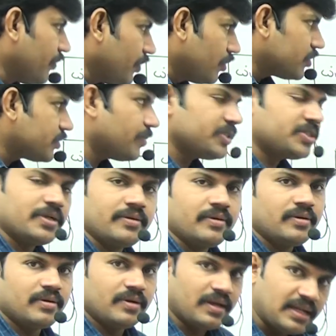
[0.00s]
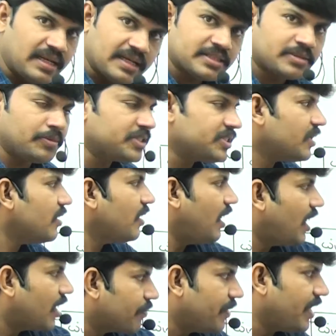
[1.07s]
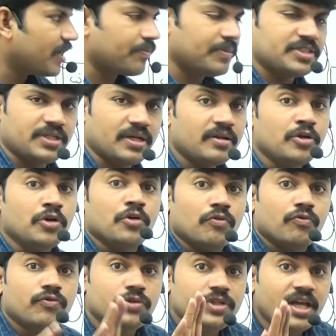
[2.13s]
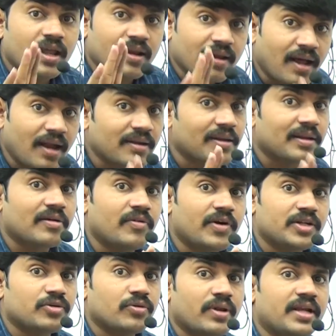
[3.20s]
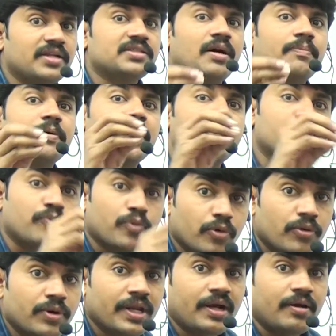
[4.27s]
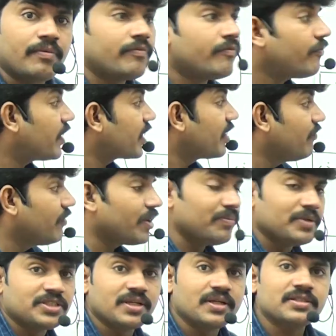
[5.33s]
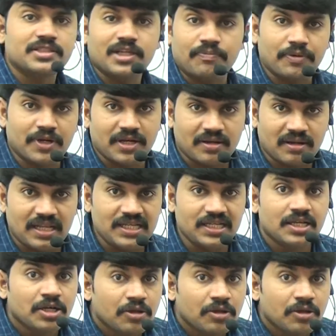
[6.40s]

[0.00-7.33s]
Windows machine, Linux machine, or Mac machine. We are not required to write separate program for every machine separately,